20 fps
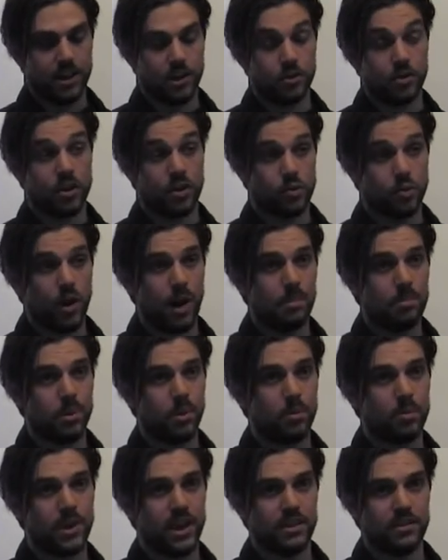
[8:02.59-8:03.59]
in order to
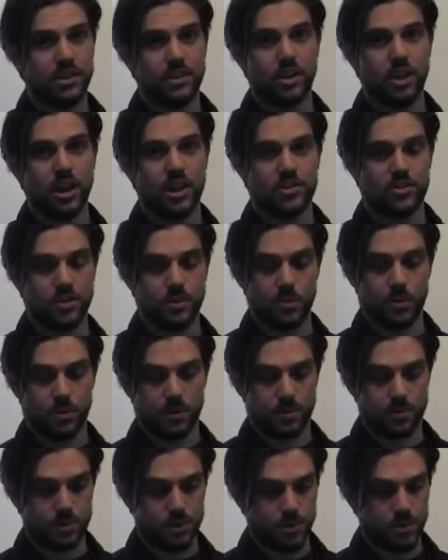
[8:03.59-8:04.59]
appropriate the knowledge that we
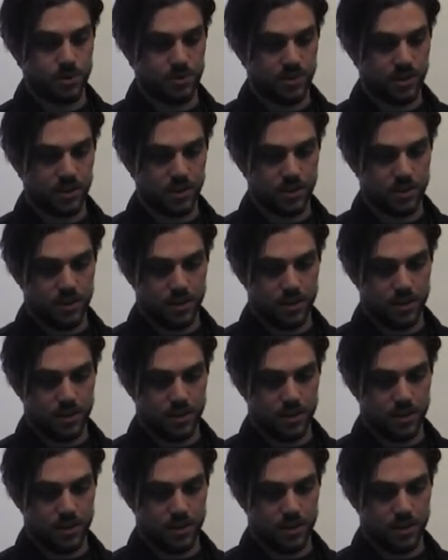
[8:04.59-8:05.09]
were producing.